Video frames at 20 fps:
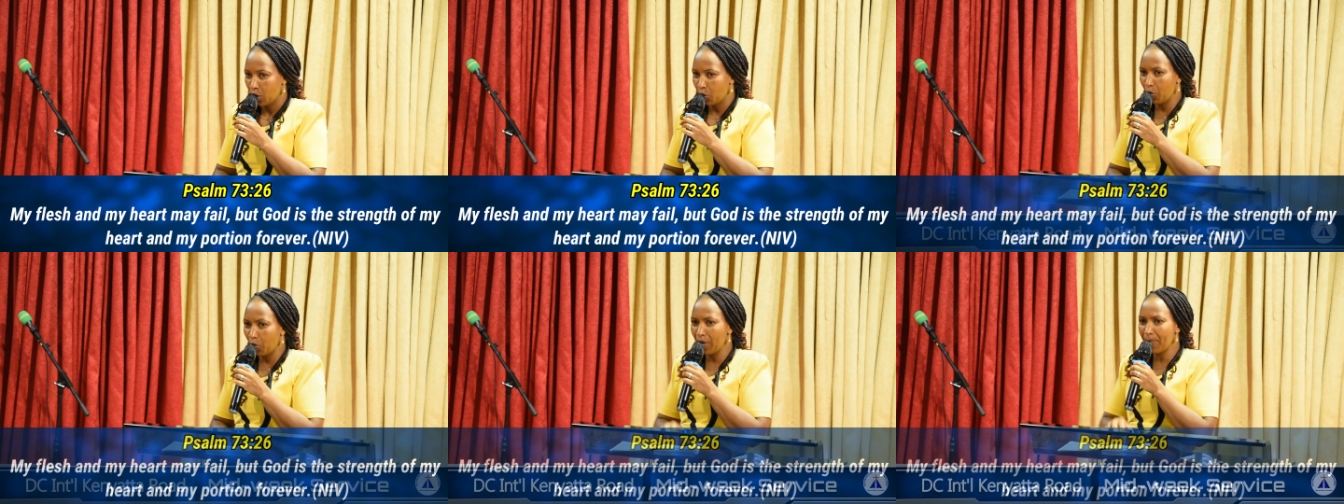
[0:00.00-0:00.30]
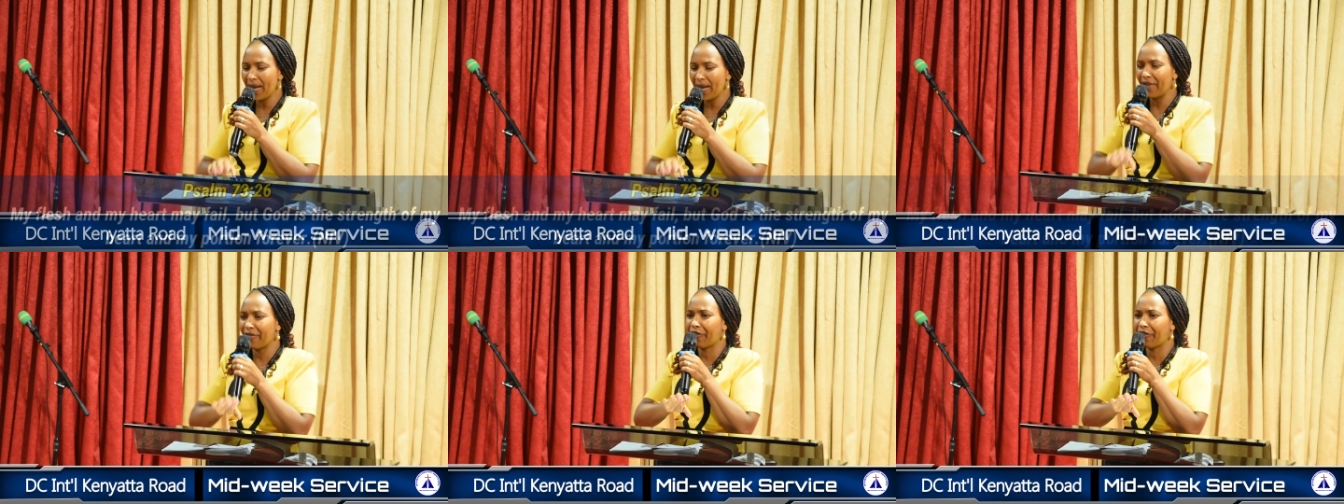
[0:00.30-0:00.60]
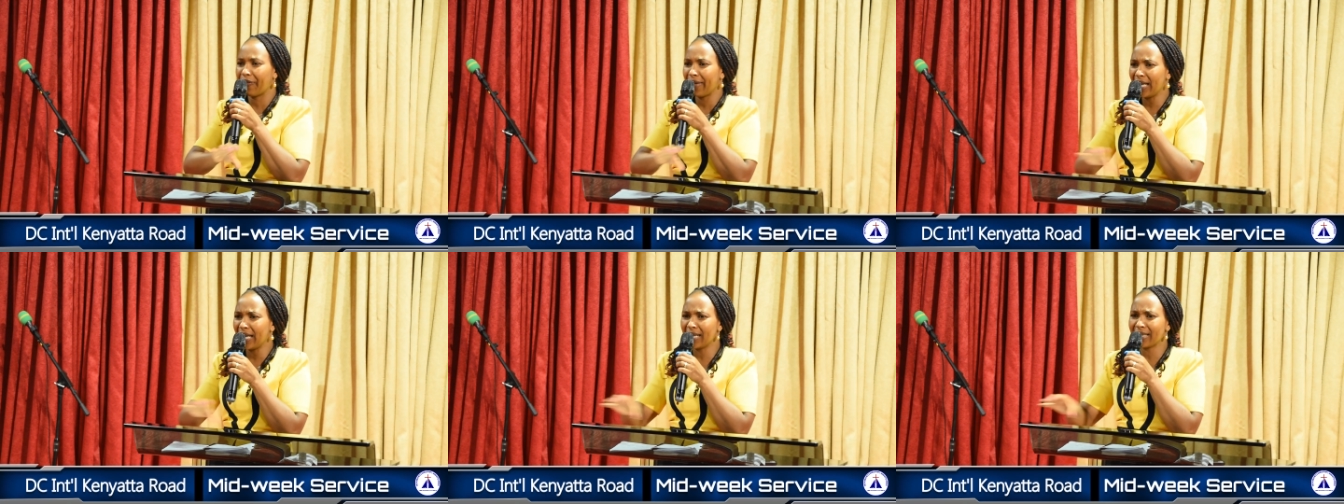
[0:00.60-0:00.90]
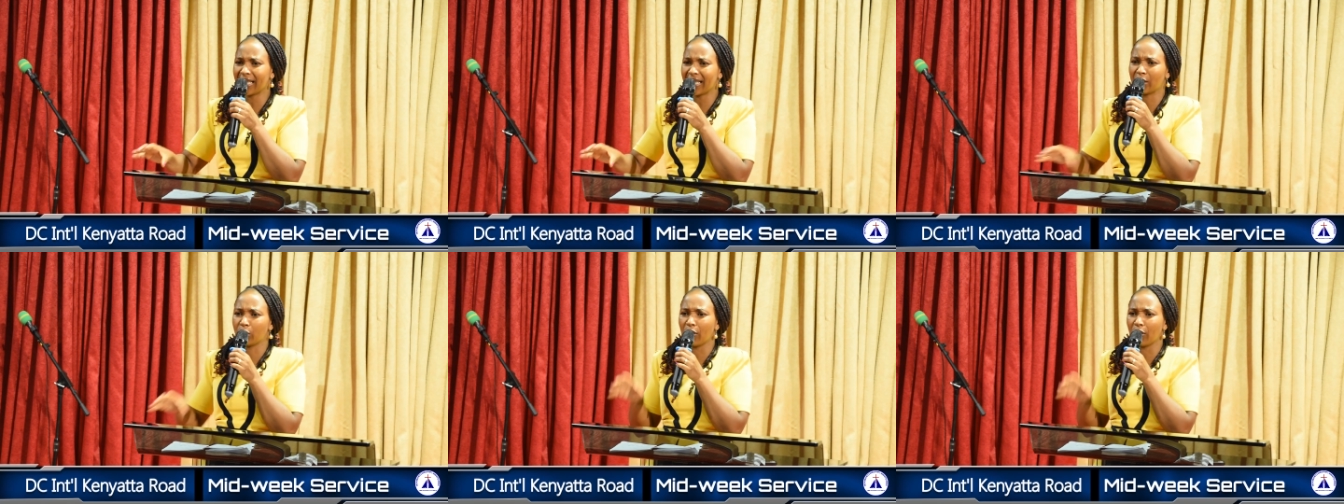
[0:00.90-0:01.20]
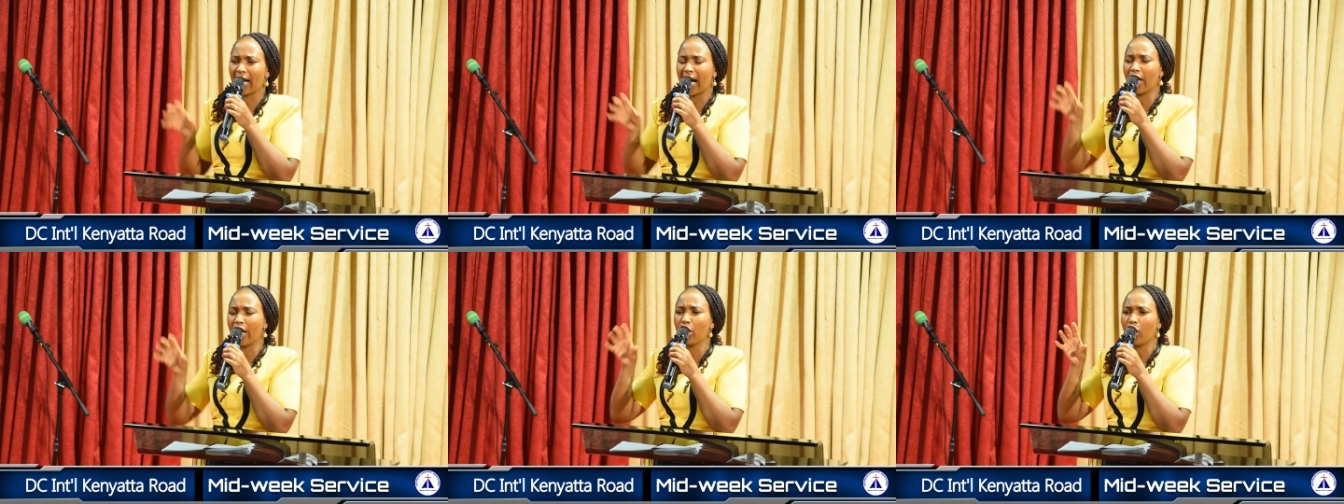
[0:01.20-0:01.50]
We may feel that we
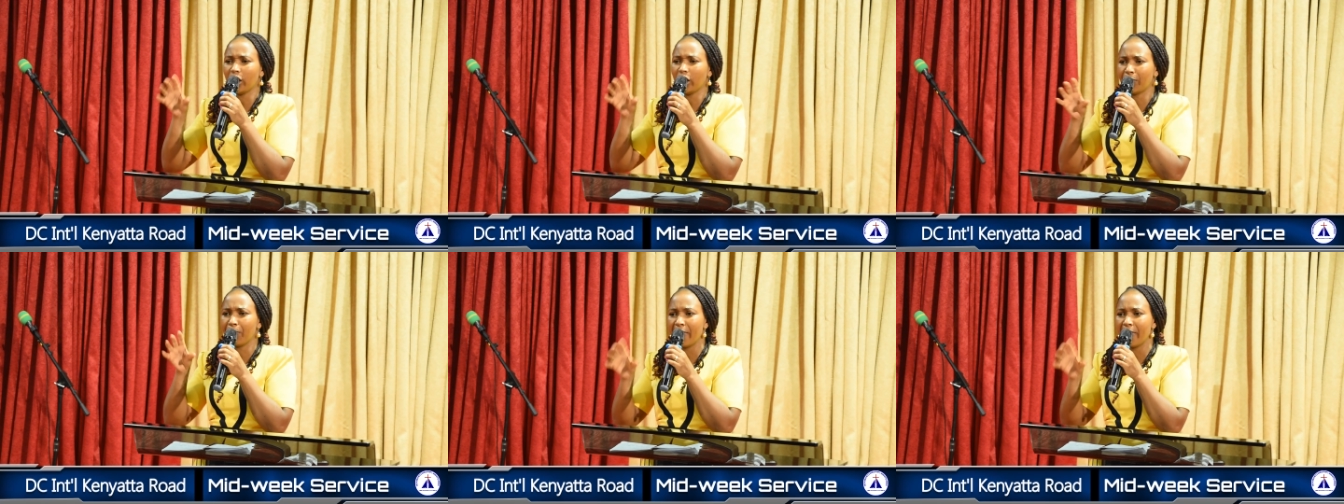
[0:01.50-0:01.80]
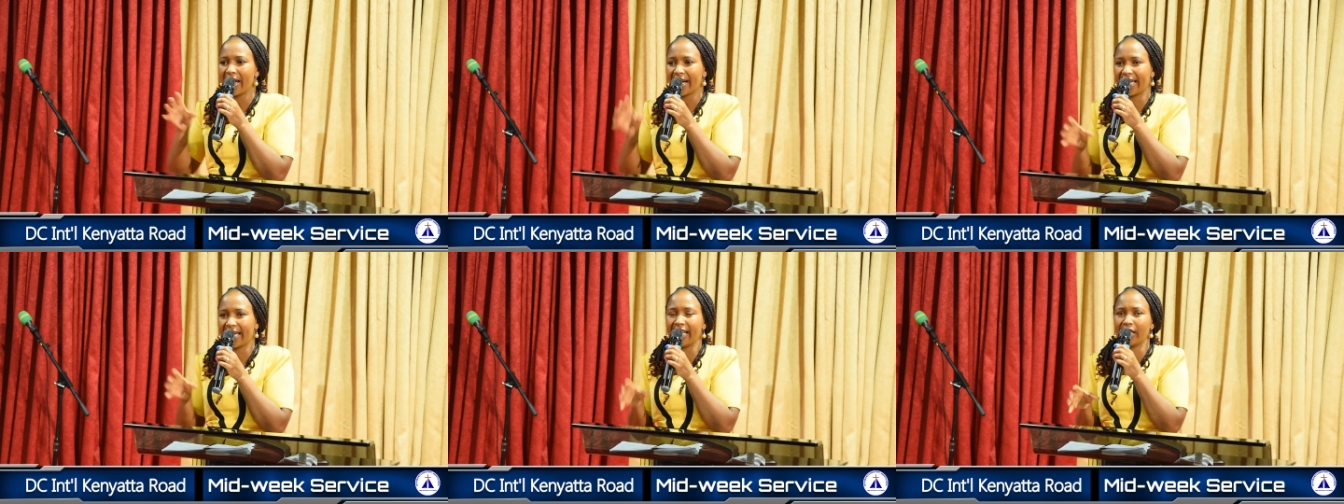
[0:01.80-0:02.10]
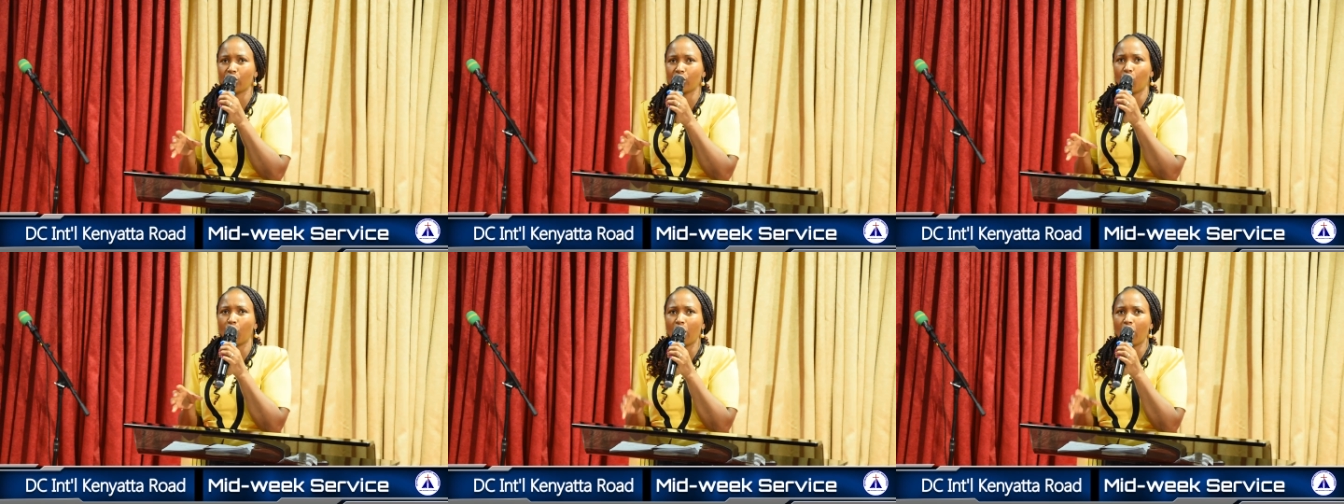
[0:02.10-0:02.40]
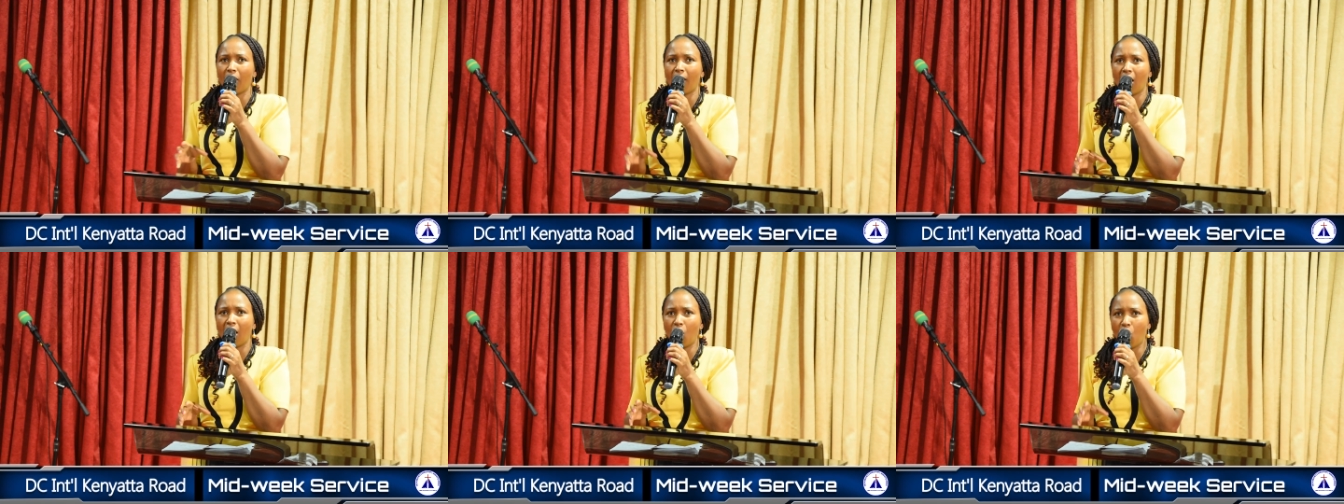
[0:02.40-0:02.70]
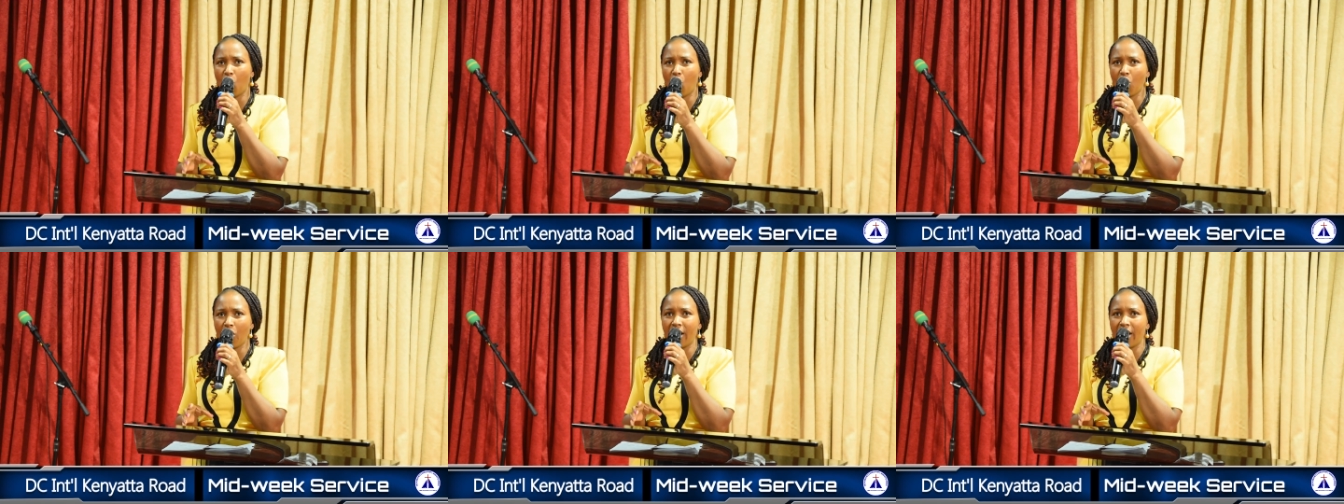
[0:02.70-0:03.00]
cannot make it on our
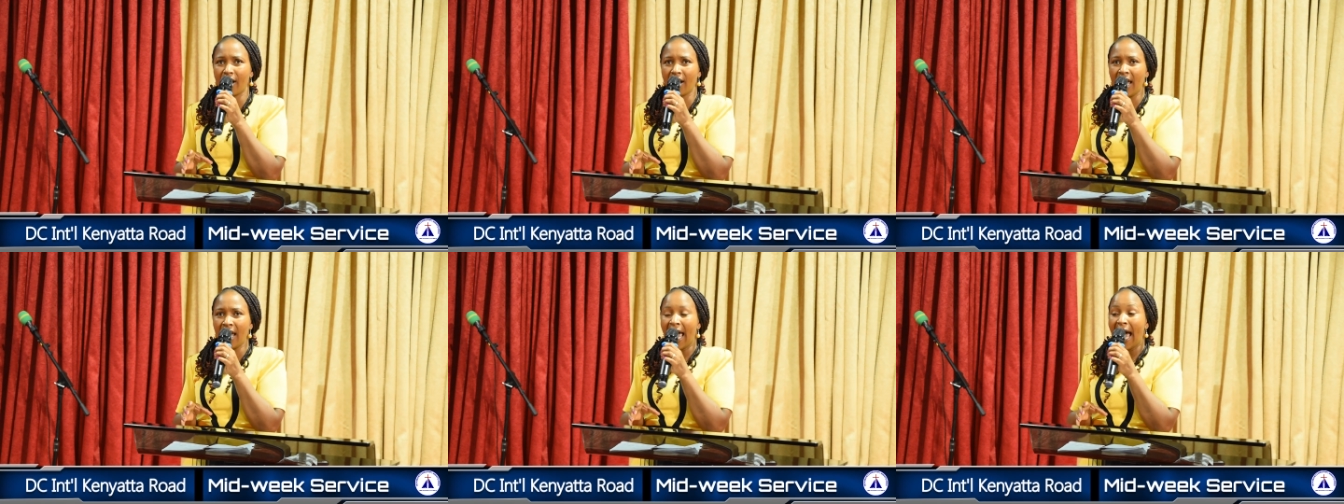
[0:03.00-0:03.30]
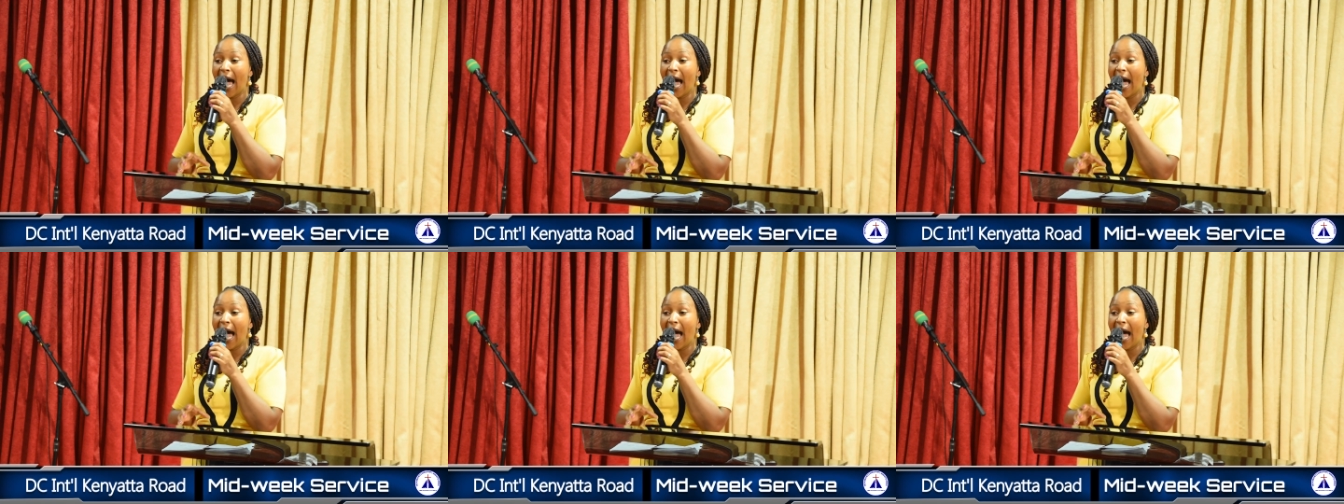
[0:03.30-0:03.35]
own.